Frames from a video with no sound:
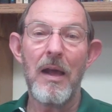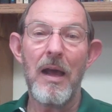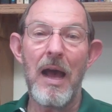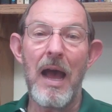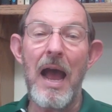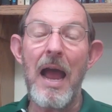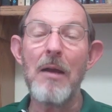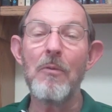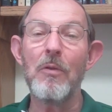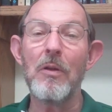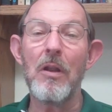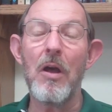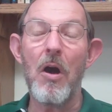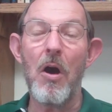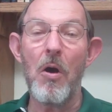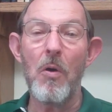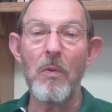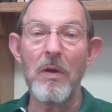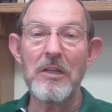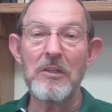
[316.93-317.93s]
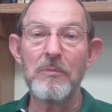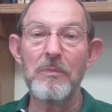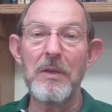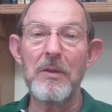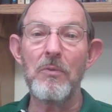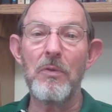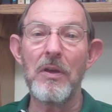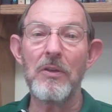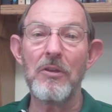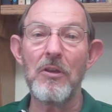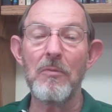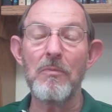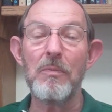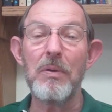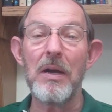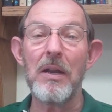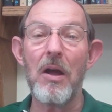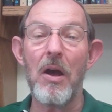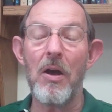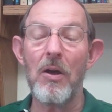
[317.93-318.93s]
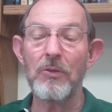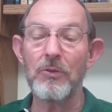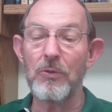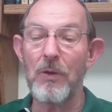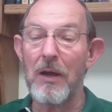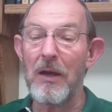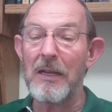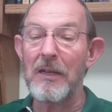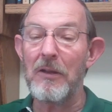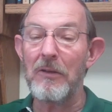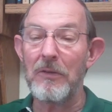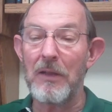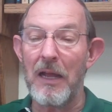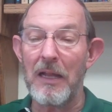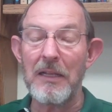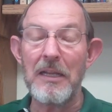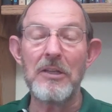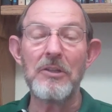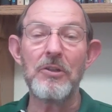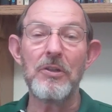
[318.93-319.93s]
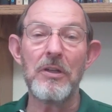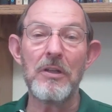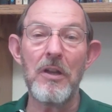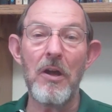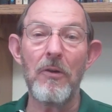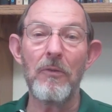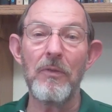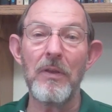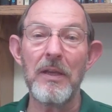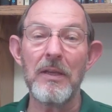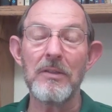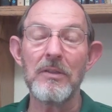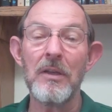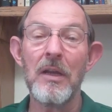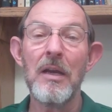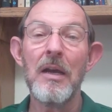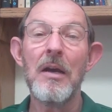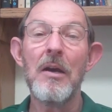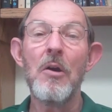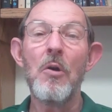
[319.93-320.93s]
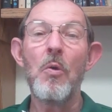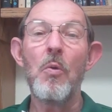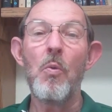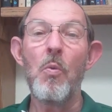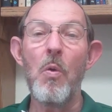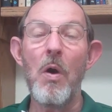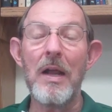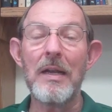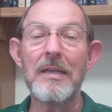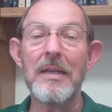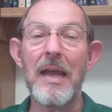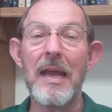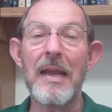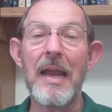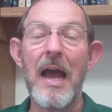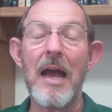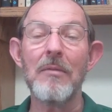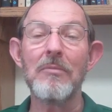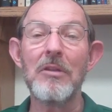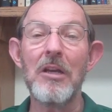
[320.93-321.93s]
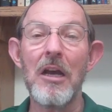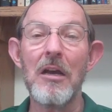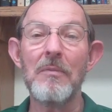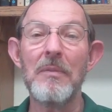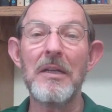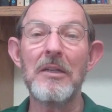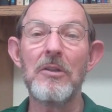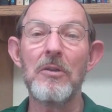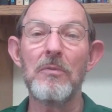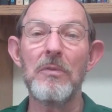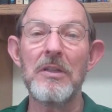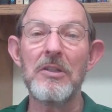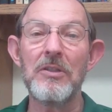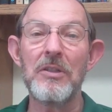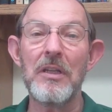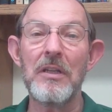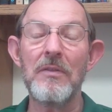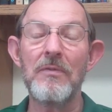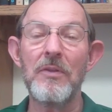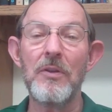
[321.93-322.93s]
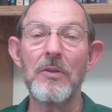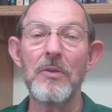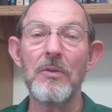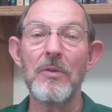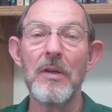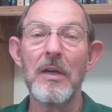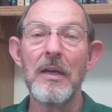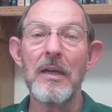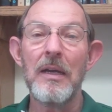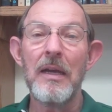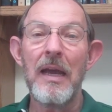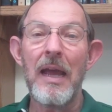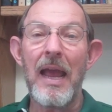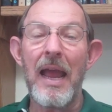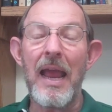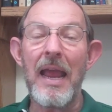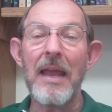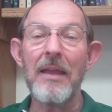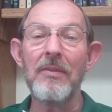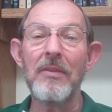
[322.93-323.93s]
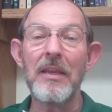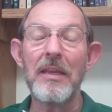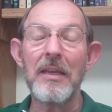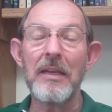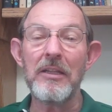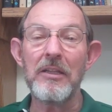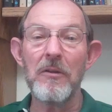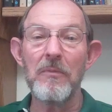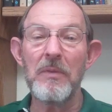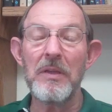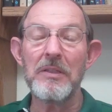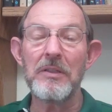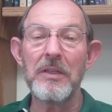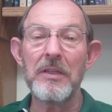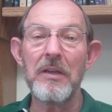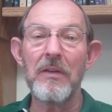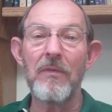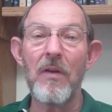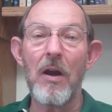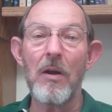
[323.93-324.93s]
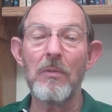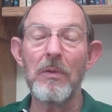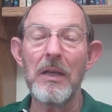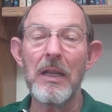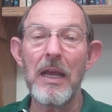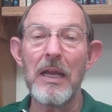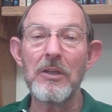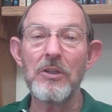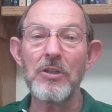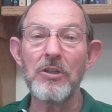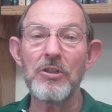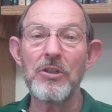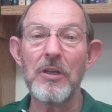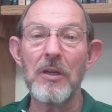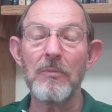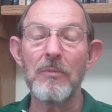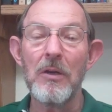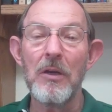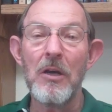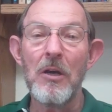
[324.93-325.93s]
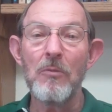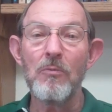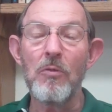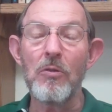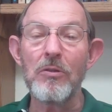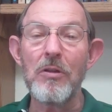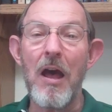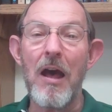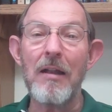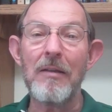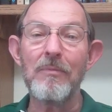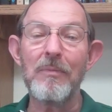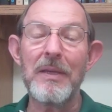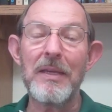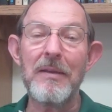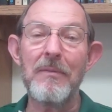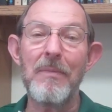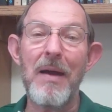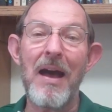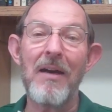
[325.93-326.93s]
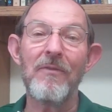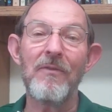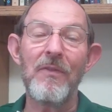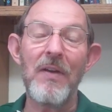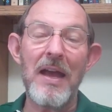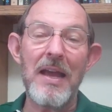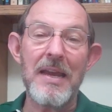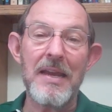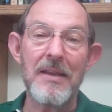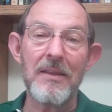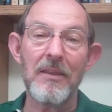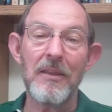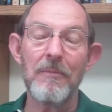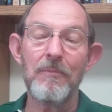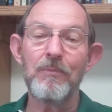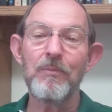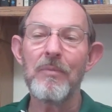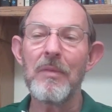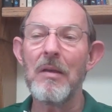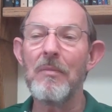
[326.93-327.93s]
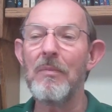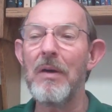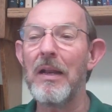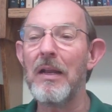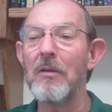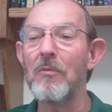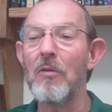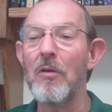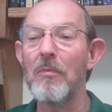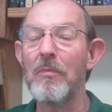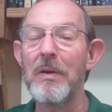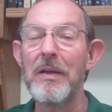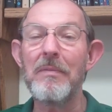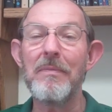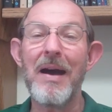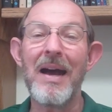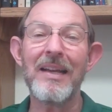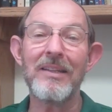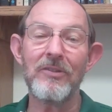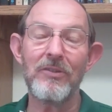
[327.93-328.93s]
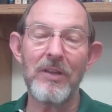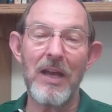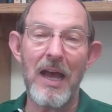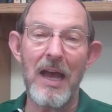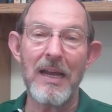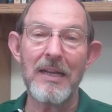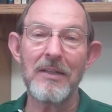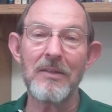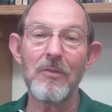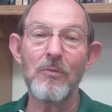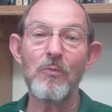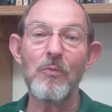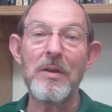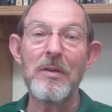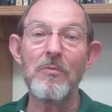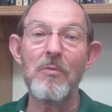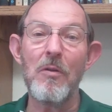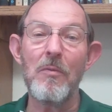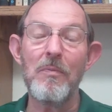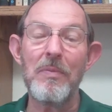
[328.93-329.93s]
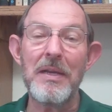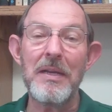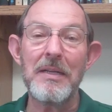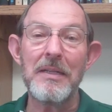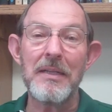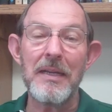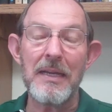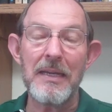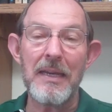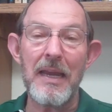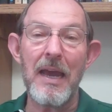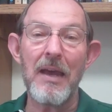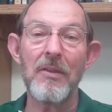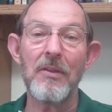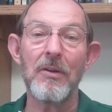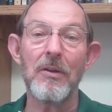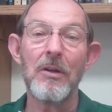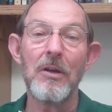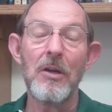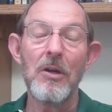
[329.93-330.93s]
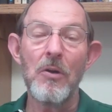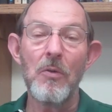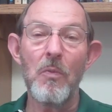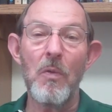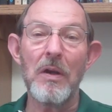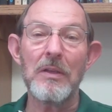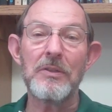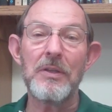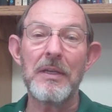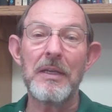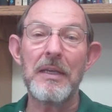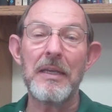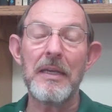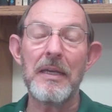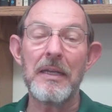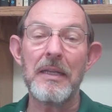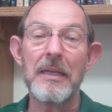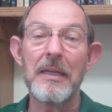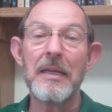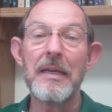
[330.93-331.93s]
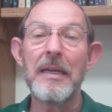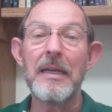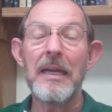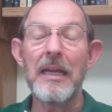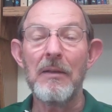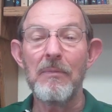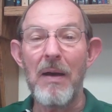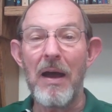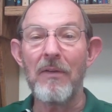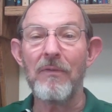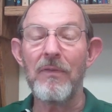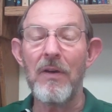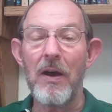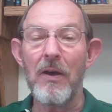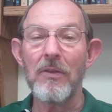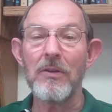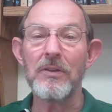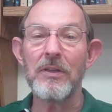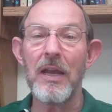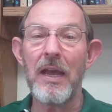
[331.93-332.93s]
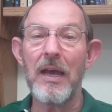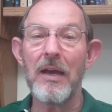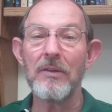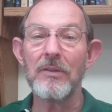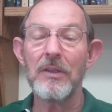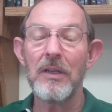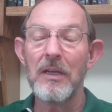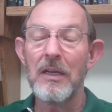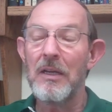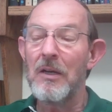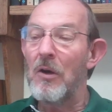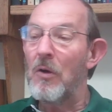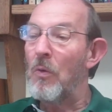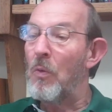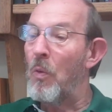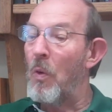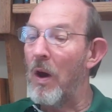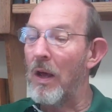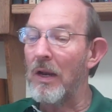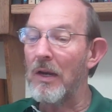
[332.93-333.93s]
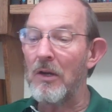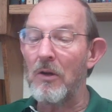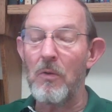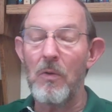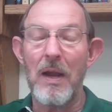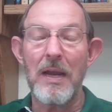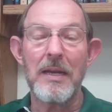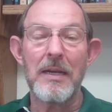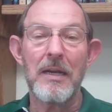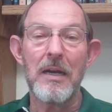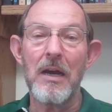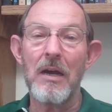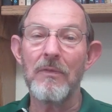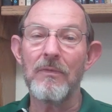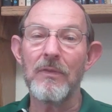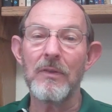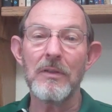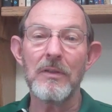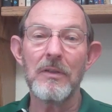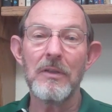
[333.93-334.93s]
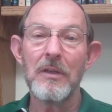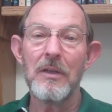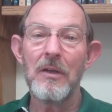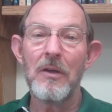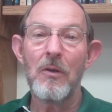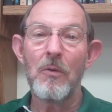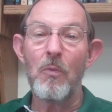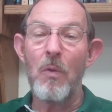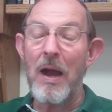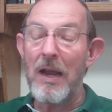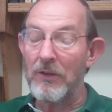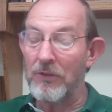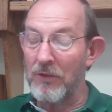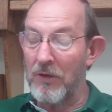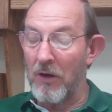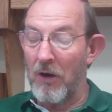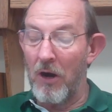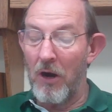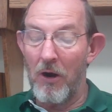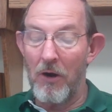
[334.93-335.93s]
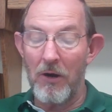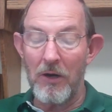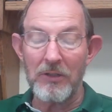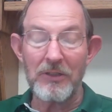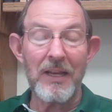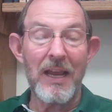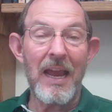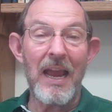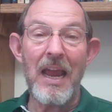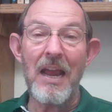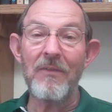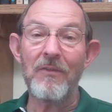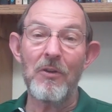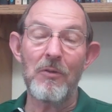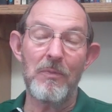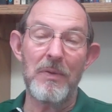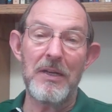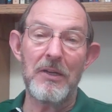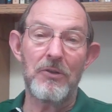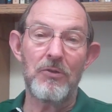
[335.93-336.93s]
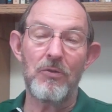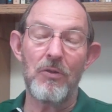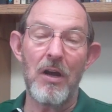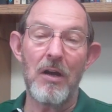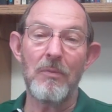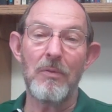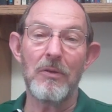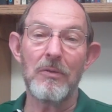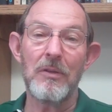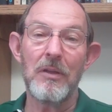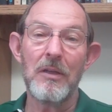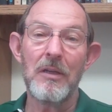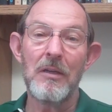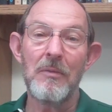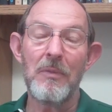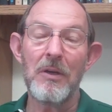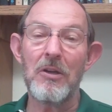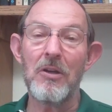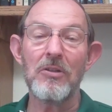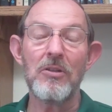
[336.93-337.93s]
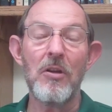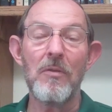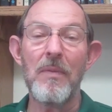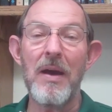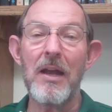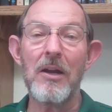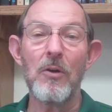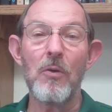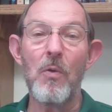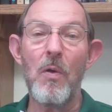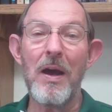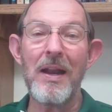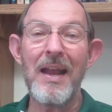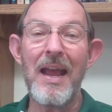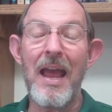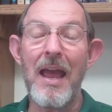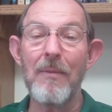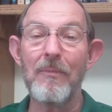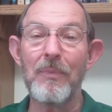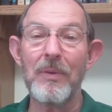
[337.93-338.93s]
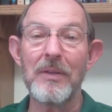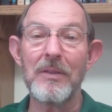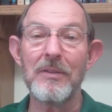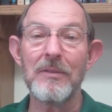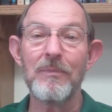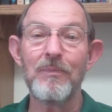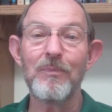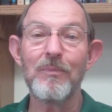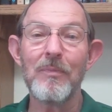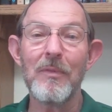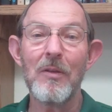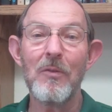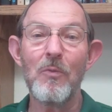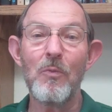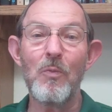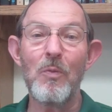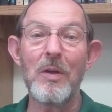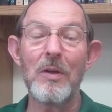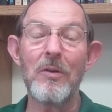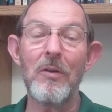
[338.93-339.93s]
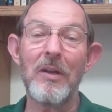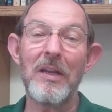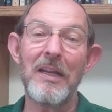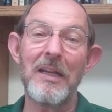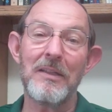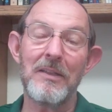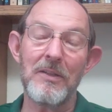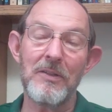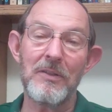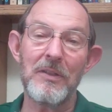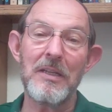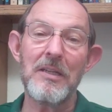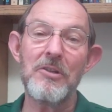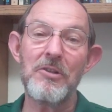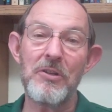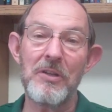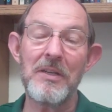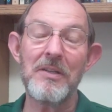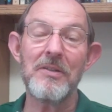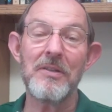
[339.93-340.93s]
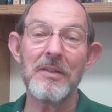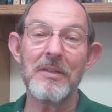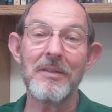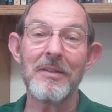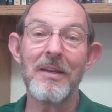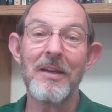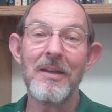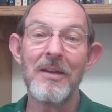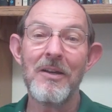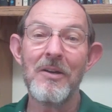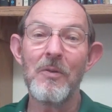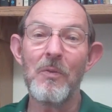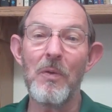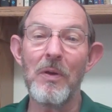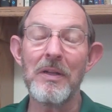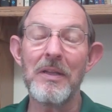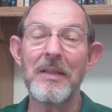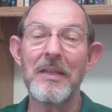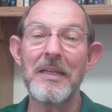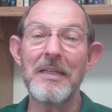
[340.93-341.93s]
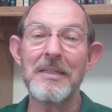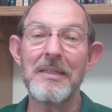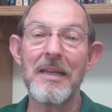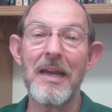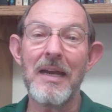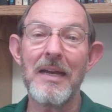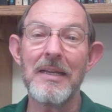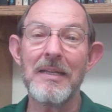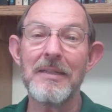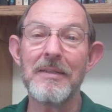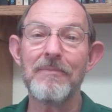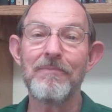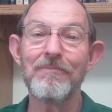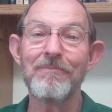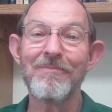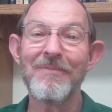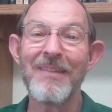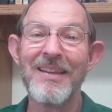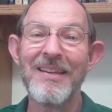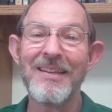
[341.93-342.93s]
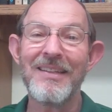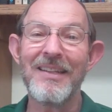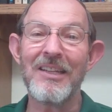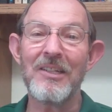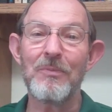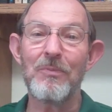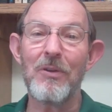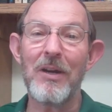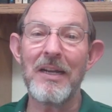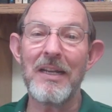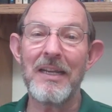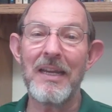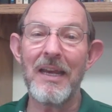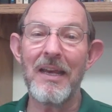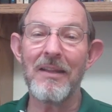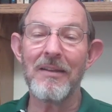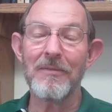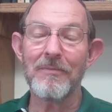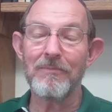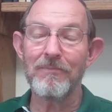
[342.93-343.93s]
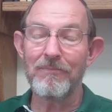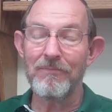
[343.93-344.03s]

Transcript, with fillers: I will always be with you, but also I, know, I need you to know this. One day I'm coming to receive you, and the intimacy of our relationship will not be by faith, but it will be by sight. We will be together once again in my Father's house. What a great comfort. Why should our hearts ever be troubled? Because no matter what happens, we're going to get to see Jesus one of these days. Let's pray together.